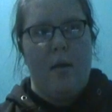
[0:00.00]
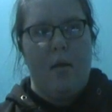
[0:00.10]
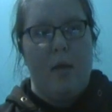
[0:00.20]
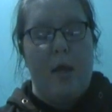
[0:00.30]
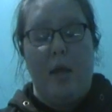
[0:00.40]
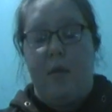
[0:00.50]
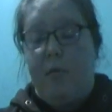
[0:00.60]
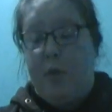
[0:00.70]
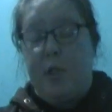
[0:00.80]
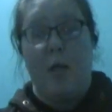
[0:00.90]

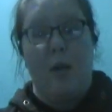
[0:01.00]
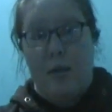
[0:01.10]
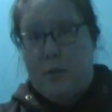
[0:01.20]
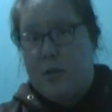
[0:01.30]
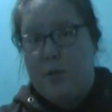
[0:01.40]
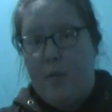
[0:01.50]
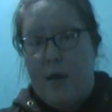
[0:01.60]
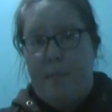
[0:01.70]
and Catullus,